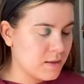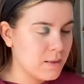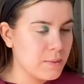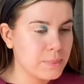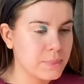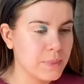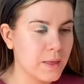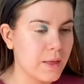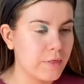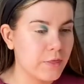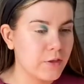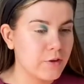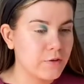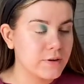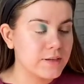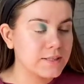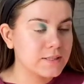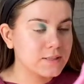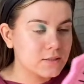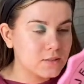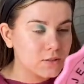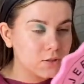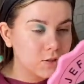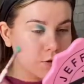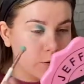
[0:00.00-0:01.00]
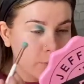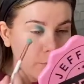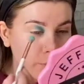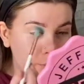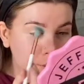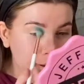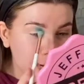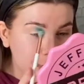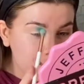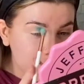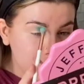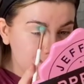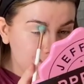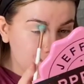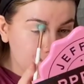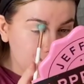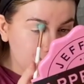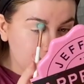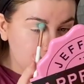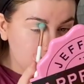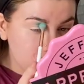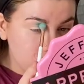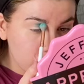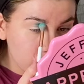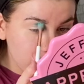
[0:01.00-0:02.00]
that there is some
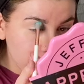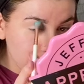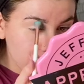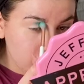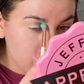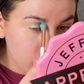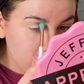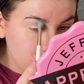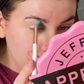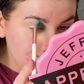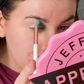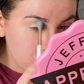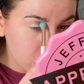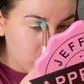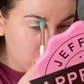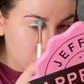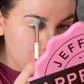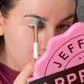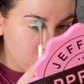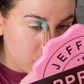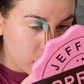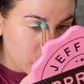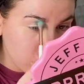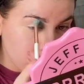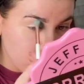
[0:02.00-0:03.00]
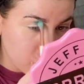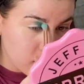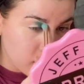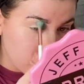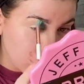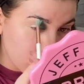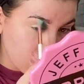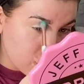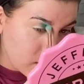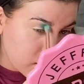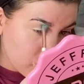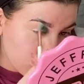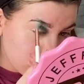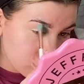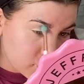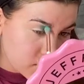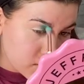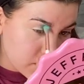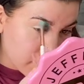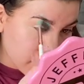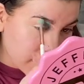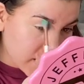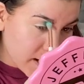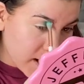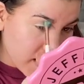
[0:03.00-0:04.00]
pigmentation when it goes onto
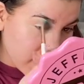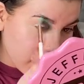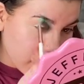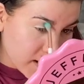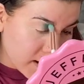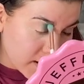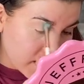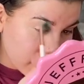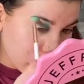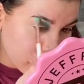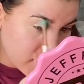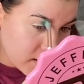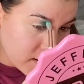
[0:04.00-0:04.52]
my eye.